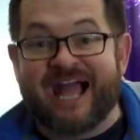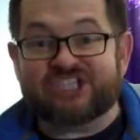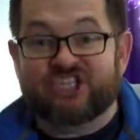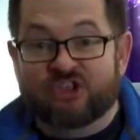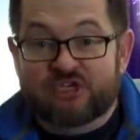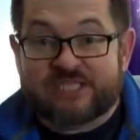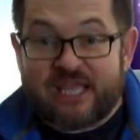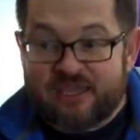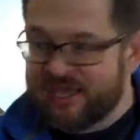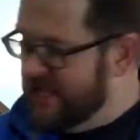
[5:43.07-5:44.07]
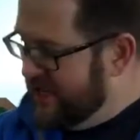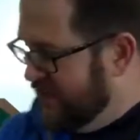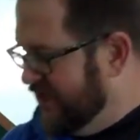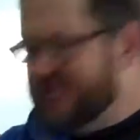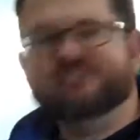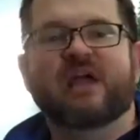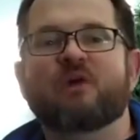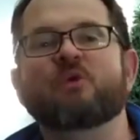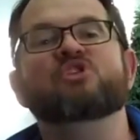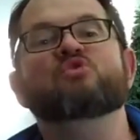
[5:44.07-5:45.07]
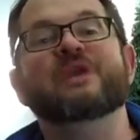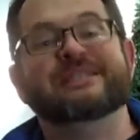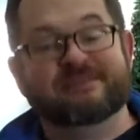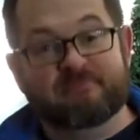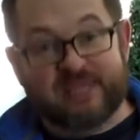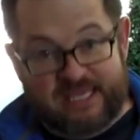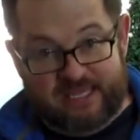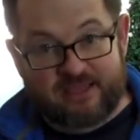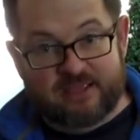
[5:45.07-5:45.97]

actually looks like, is not where you get to be.